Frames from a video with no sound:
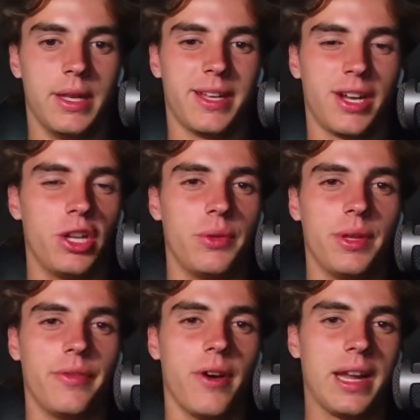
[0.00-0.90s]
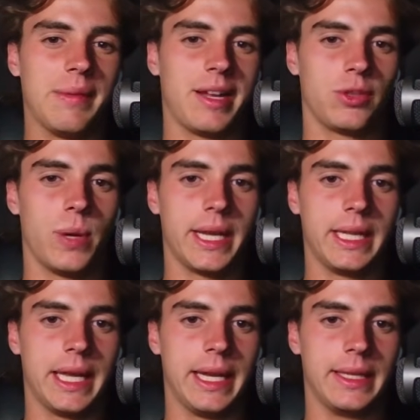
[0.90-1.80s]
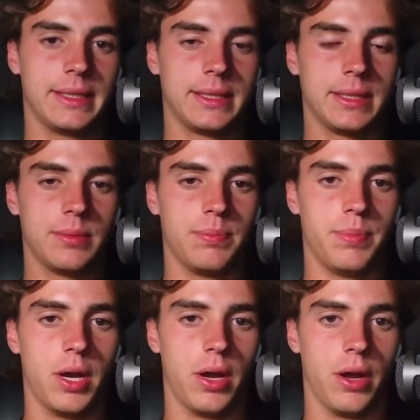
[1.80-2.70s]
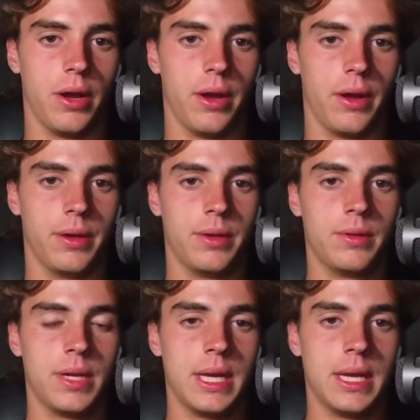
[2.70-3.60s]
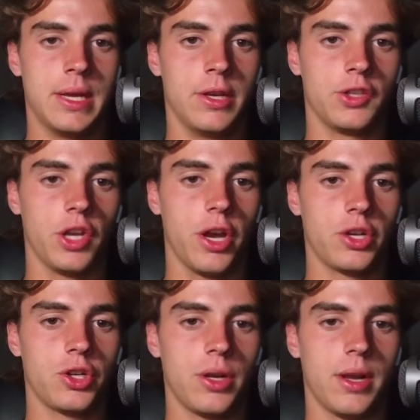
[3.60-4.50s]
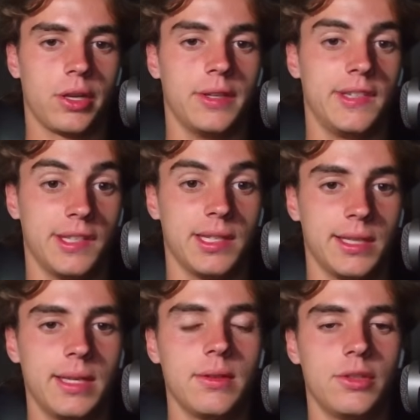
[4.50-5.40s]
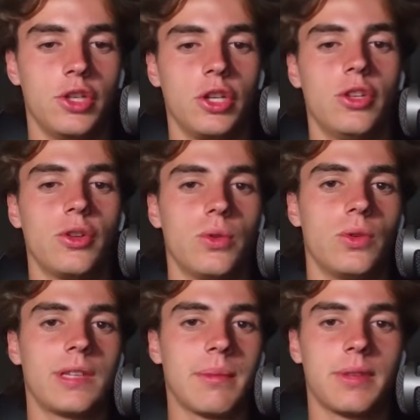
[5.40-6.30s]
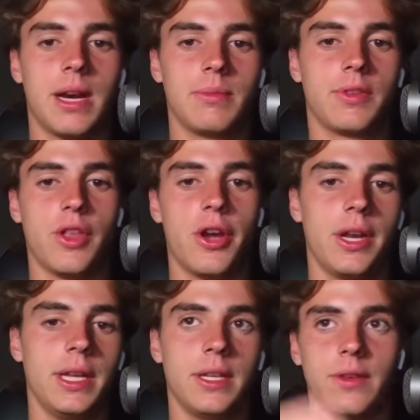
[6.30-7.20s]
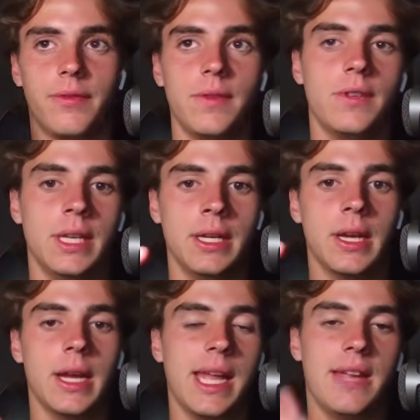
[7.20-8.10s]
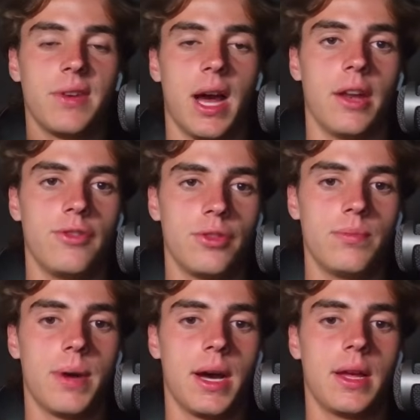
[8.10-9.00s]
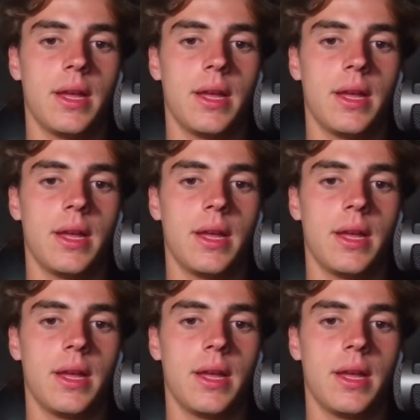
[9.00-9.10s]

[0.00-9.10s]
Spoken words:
really find about 20 leads per search consistently. You can do sometimes 30 to 50, even 100, but